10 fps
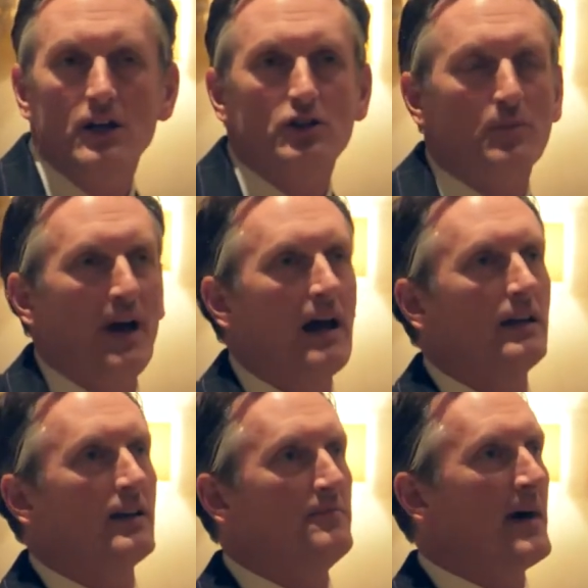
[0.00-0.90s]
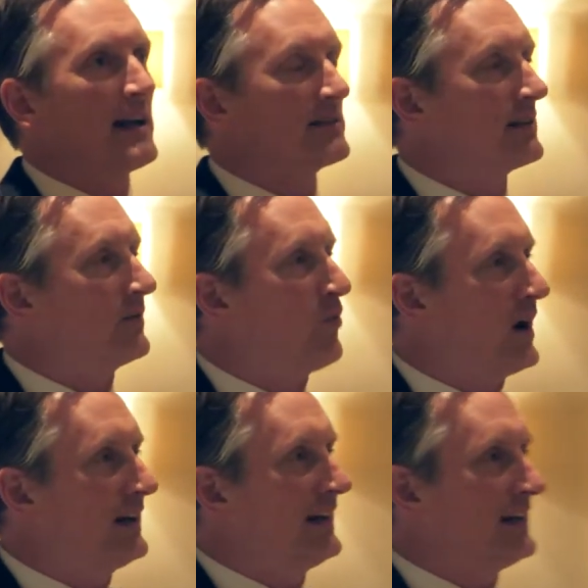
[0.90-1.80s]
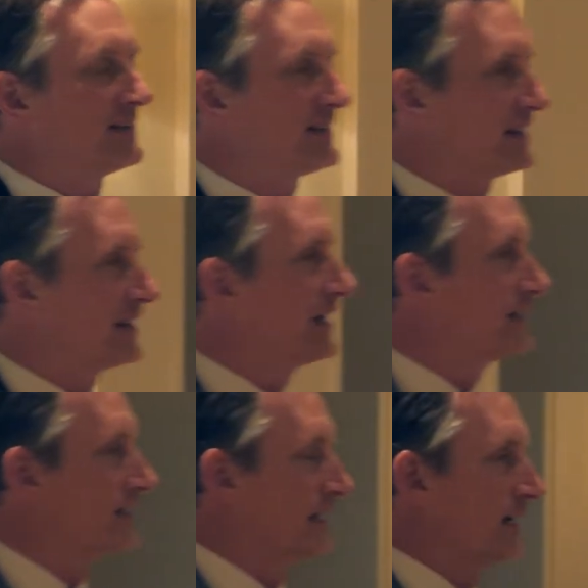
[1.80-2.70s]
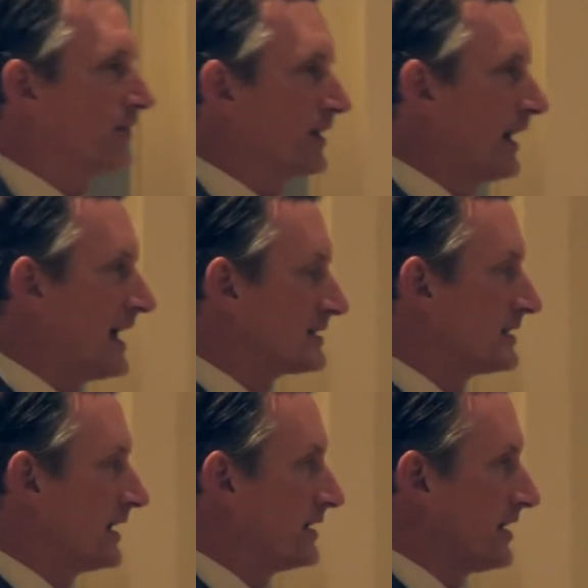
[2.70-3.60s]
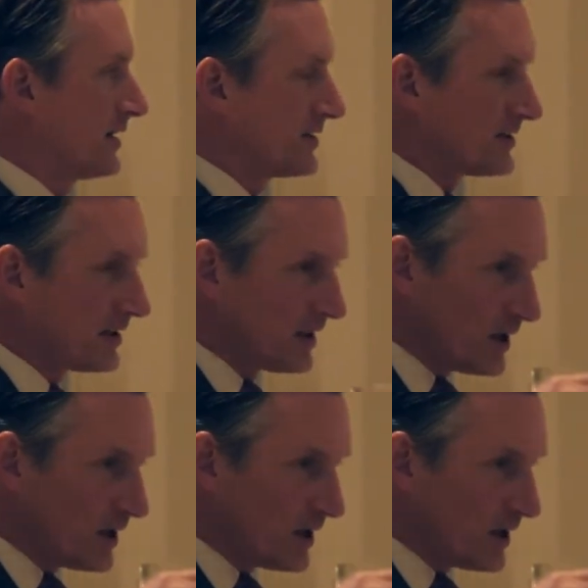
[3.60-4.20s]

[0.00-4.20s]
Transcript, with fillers: So, palliative medicine, what is this entity? Over the last 10 years,